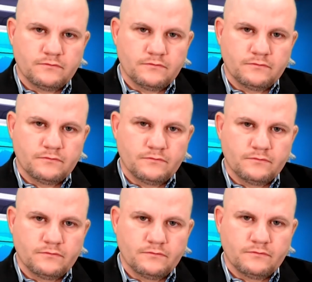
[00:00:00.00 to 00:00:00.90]

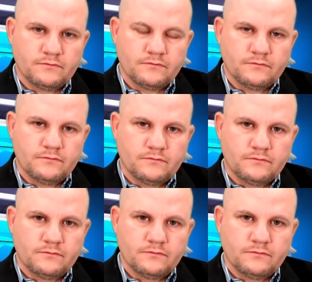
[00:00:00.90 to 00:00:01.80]

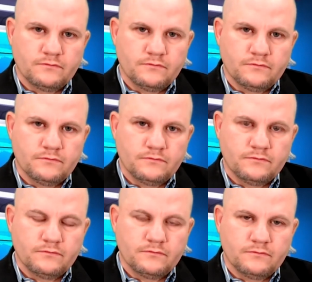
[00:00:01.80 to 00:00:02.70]

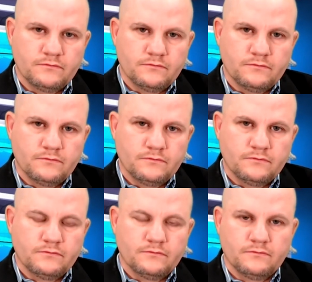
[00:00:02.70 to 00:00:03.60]

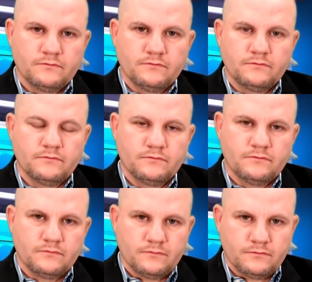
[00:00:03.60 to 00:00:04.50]

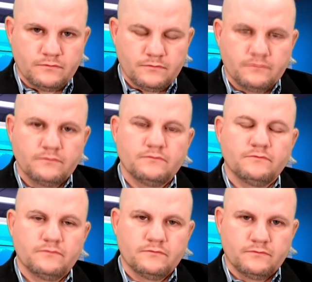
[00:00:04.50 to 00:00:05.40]

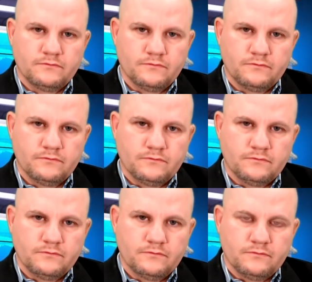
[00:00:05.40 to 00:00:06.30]

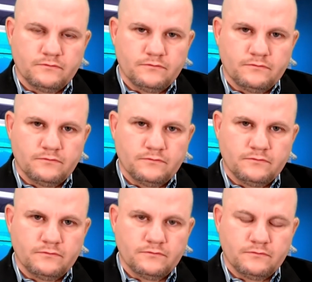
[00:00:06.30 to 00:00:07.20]

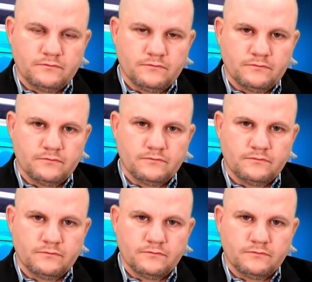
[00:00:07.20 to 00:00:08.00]
[no speech]